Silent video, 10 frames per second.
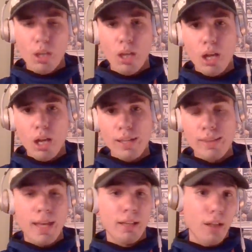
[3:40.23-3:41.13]
in
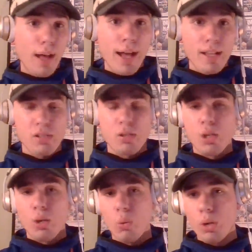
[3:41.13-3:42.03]
that class
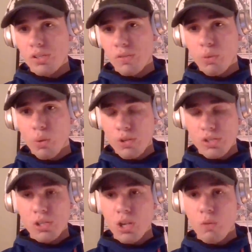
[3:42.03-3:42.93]
was, of
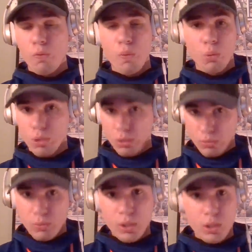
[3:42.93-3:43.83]
course, your
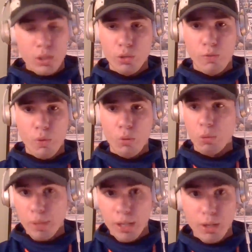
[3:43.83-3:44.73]

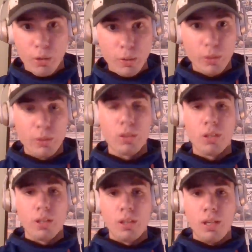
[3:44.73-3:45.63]
former Bill,
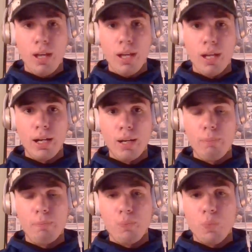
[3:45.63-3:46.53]

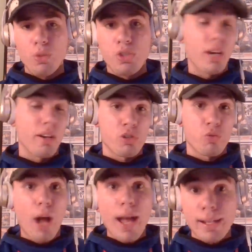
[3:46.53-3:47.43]
Jarius
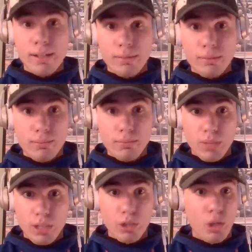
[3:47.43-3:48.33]
Wright.
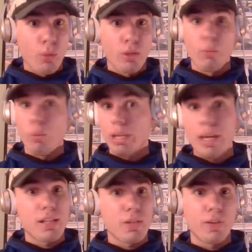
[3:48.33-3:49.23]
And, when we
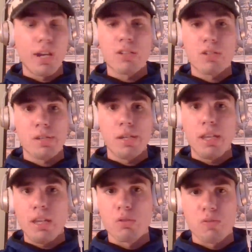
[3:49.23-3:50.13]
got to free agency,
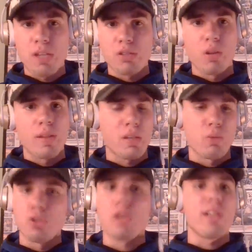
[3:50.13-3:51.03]
Eagles fans, all they said
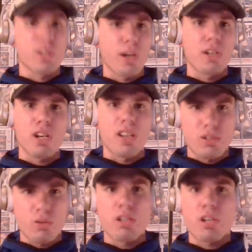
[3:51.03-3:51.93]
was Jarius Wright,
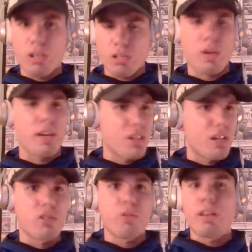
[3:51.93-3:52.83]
Jarius Wright, Jarius Wright,
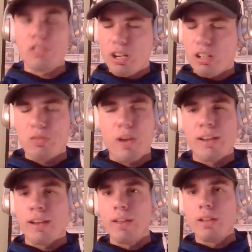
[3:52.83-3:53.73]
Jarius Wright, Jarius
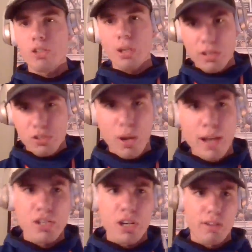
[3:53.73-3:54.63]
Wright, Jarius
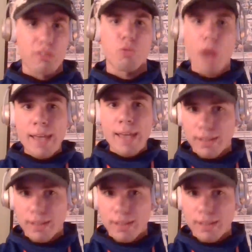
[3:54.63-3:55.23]
Wright, Jarius Wright.